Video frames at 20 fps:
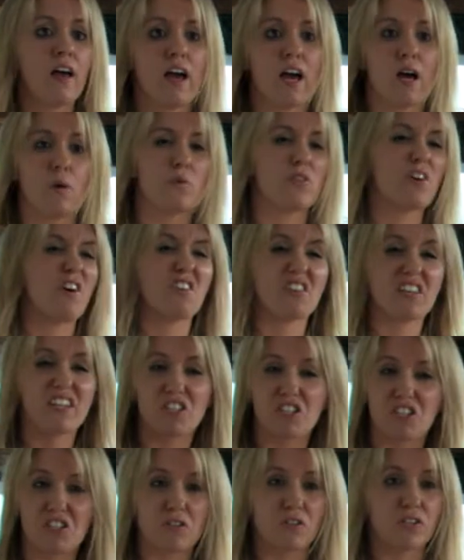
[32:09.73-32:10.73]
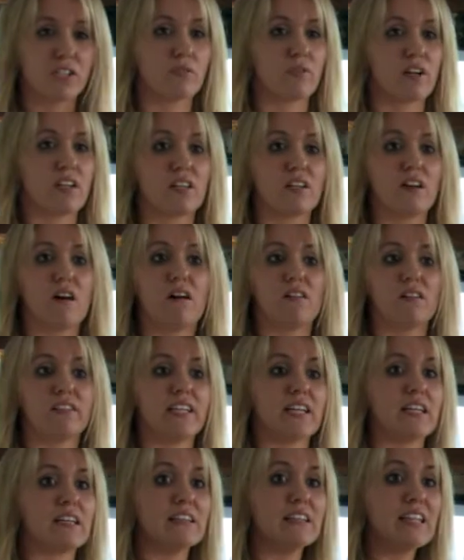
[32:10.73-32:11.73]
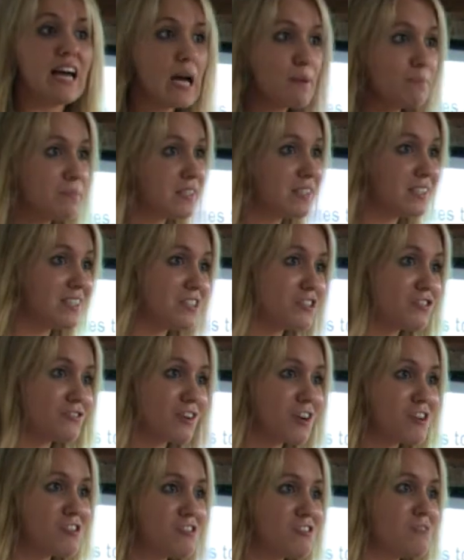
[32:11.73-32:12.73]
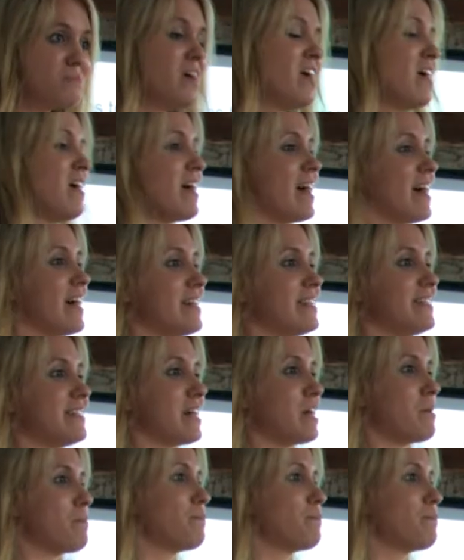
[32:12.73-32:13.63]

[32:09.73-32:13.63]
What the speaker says: And with all the issues surrounding colony collapse syndrome and